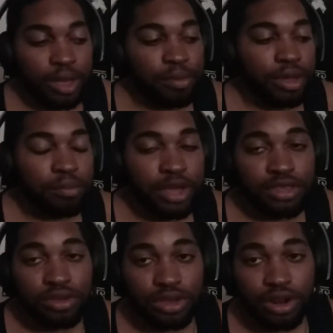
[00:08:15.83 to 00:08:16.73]
I mean, I
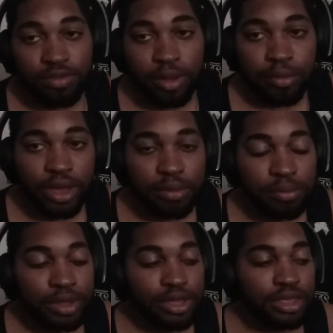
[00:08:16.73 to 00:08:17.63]
might take it off my back,
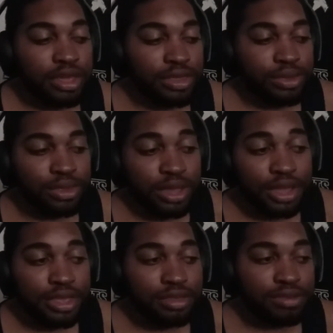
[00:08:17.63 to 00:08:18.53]
but other than
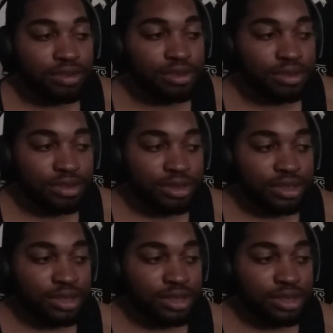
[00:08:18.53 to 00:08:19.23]
that, it's just